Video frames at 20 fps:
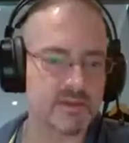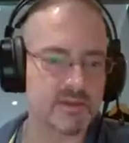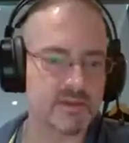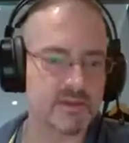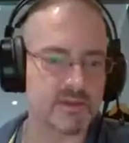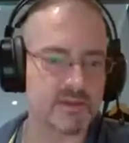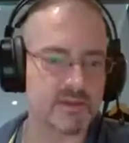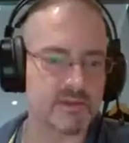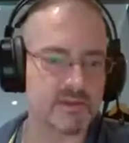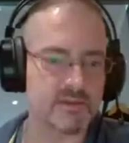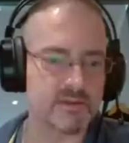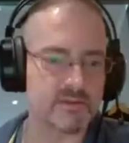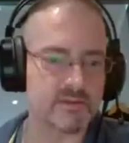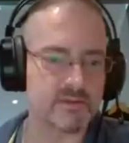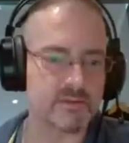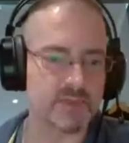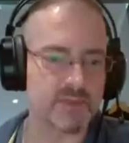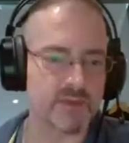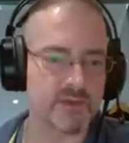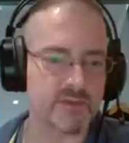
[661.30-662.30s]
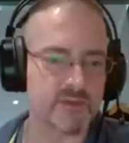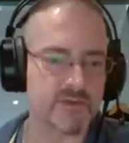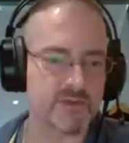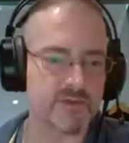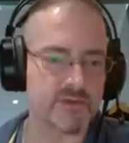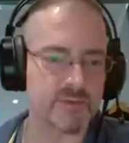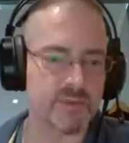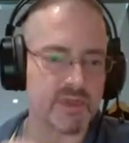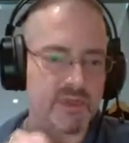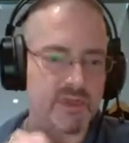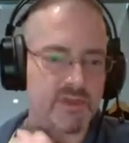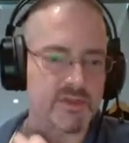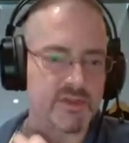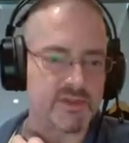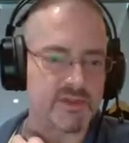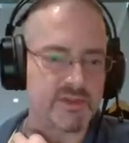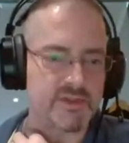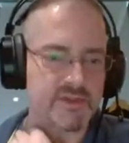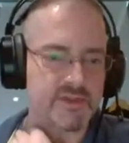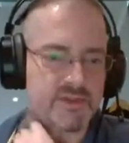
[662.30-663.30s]
So because the
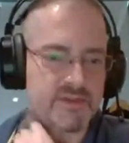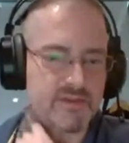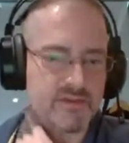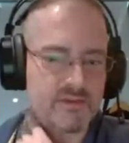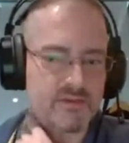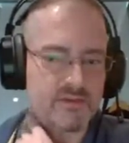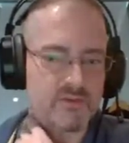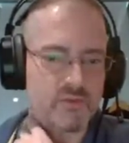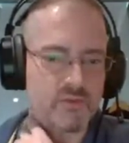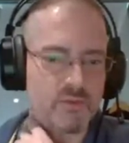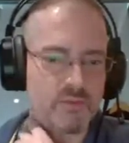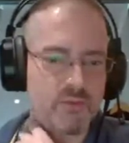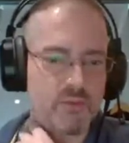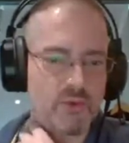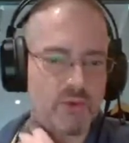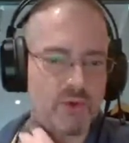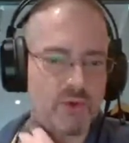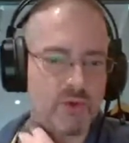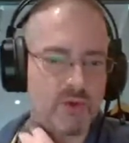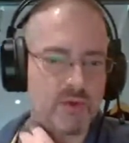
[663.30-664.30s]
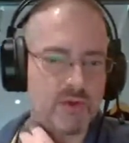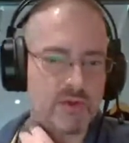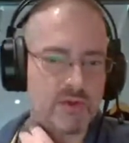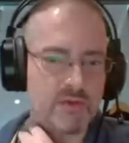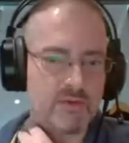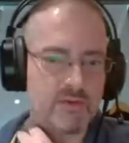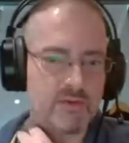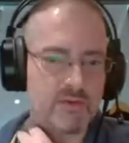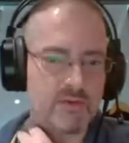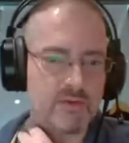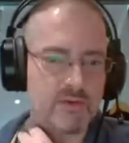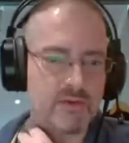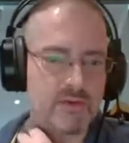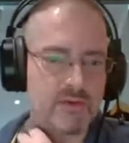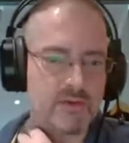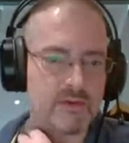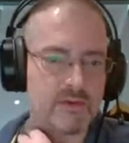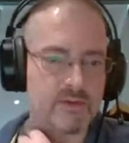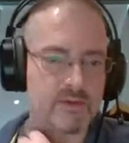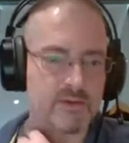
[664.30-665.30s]
page is too poor,
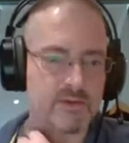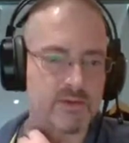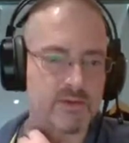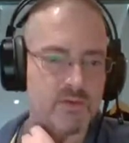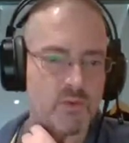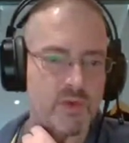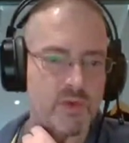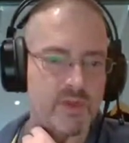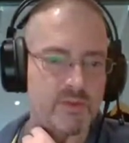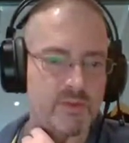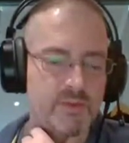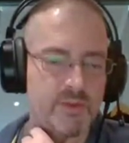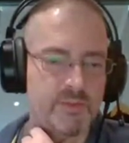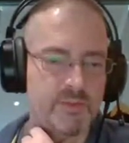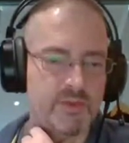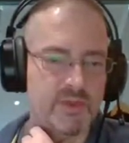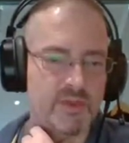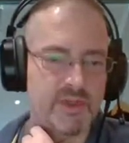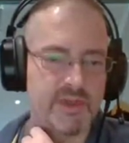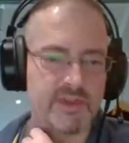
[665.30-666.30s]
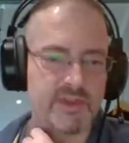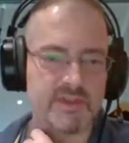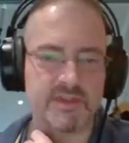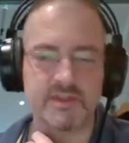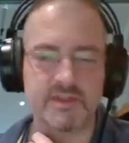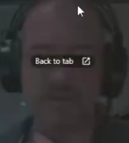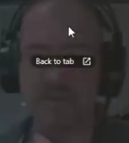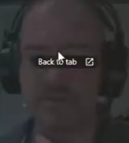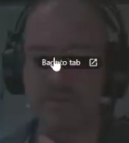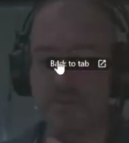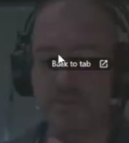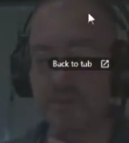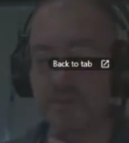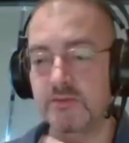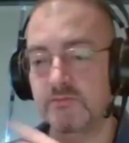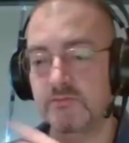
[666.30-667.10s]
not well populated, but